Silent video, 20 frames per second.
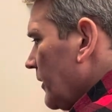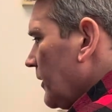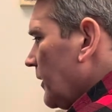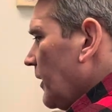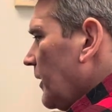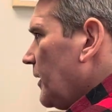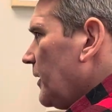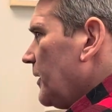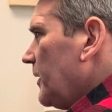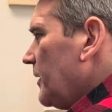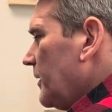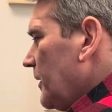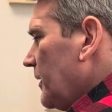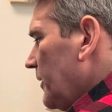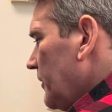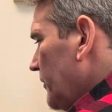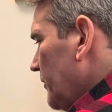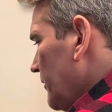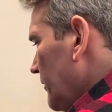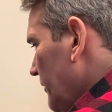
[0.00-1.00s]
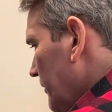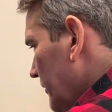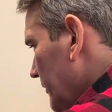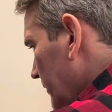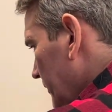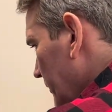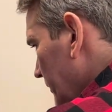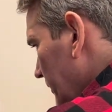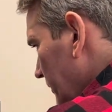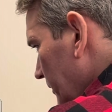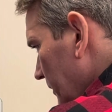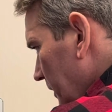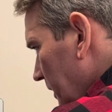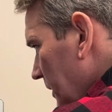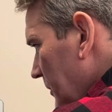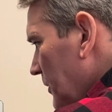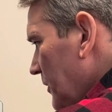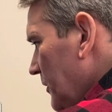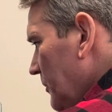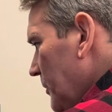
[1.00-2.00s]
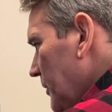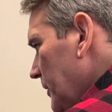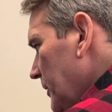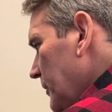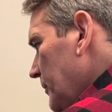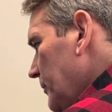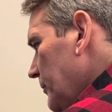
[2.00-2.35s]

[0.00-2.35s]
INF. Keep going, buddy.